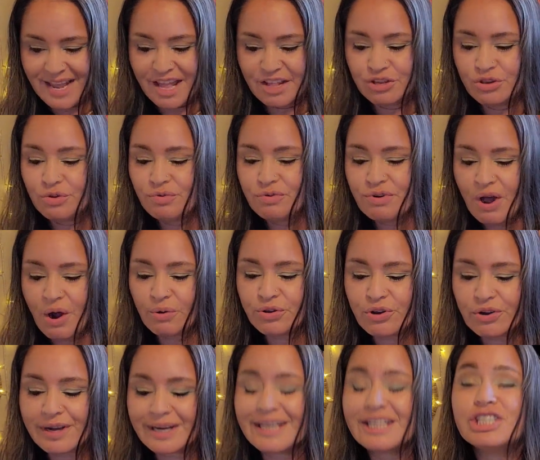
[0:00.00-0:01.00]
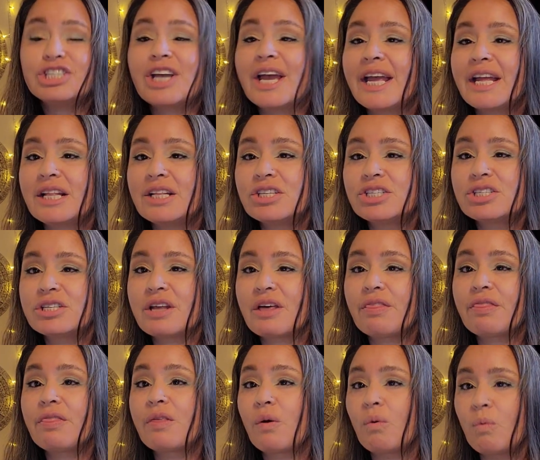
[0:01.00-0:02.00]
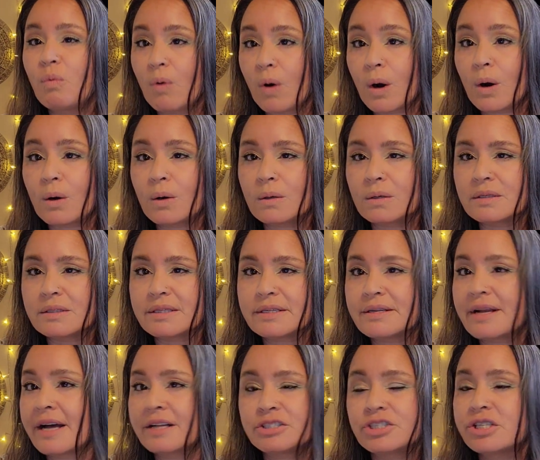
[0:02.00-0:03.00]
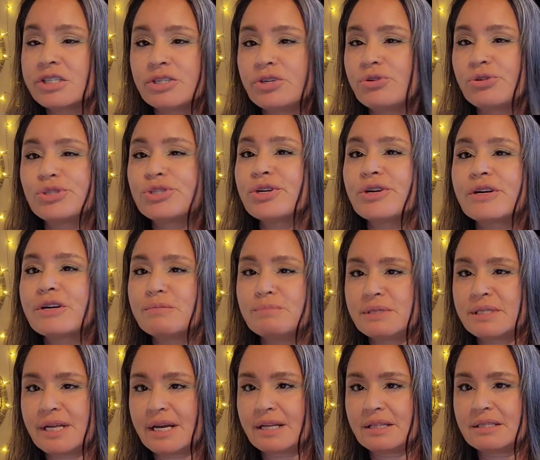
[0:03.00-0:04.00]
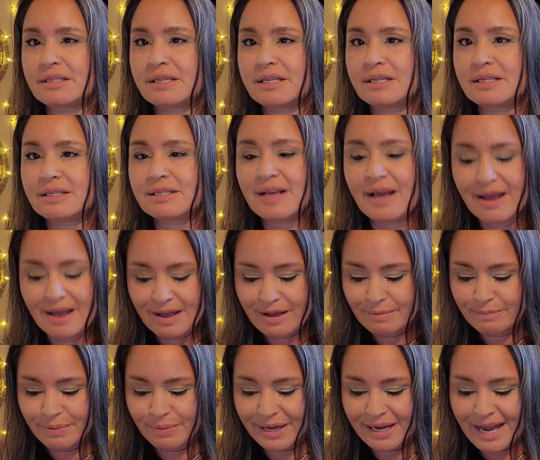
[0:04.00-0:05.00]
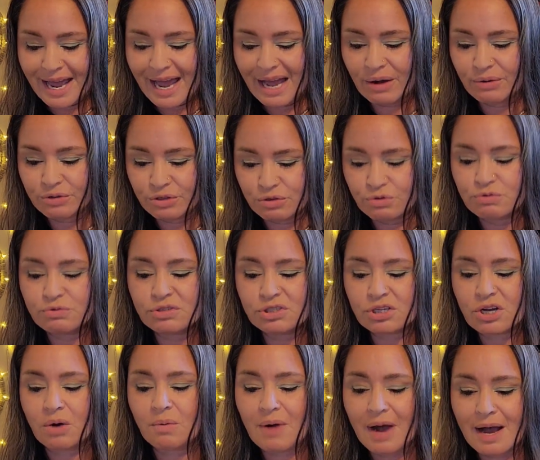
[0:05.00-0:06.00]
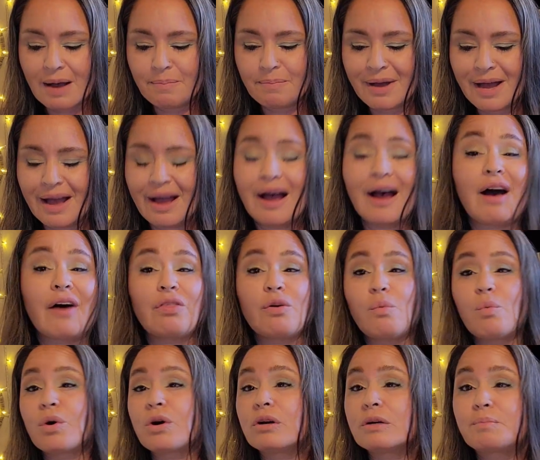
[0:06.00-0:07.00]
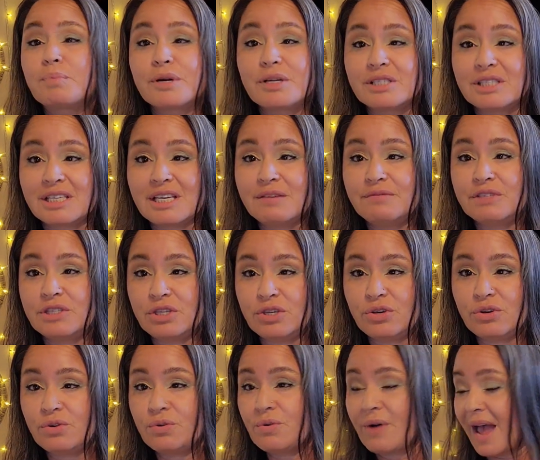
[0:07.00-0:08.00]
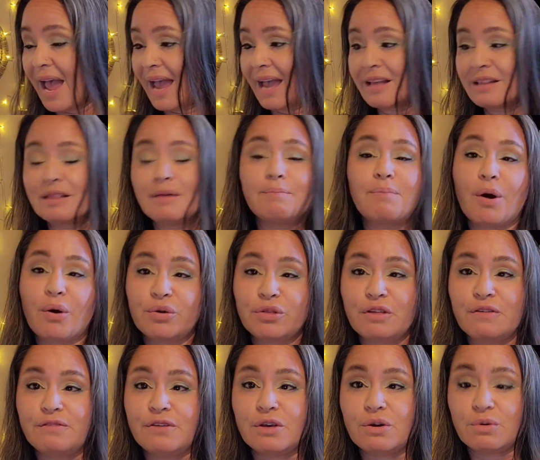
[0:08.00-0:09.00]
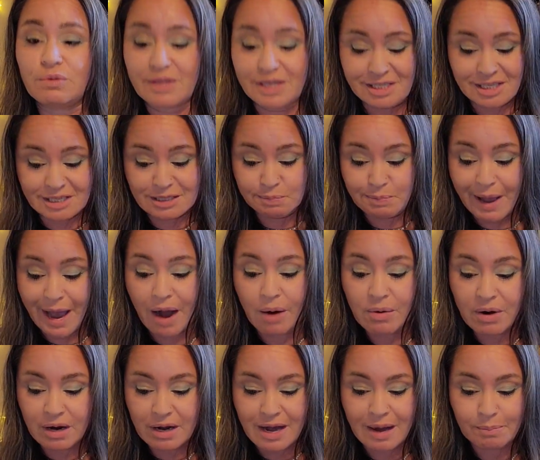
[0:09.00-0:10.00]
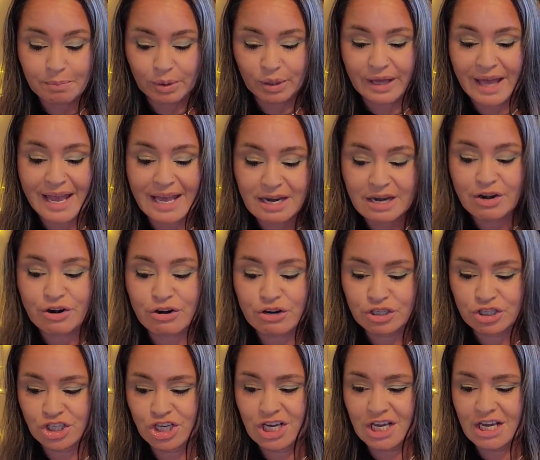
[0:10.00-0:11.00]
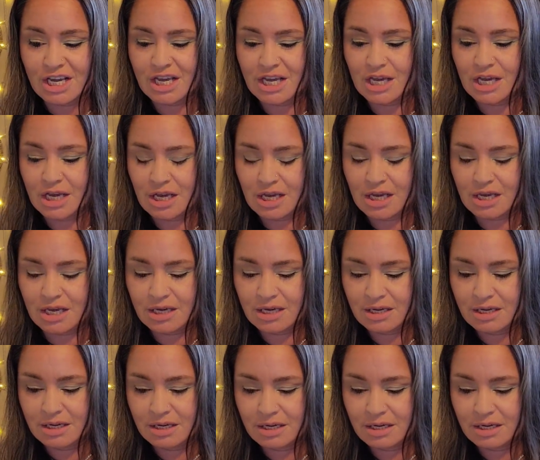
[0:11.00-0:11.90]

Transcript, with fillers: and you know you're going to change the world, not just your circumstances but how you show up, how the world perceives you and the both of you. This is power couple energy,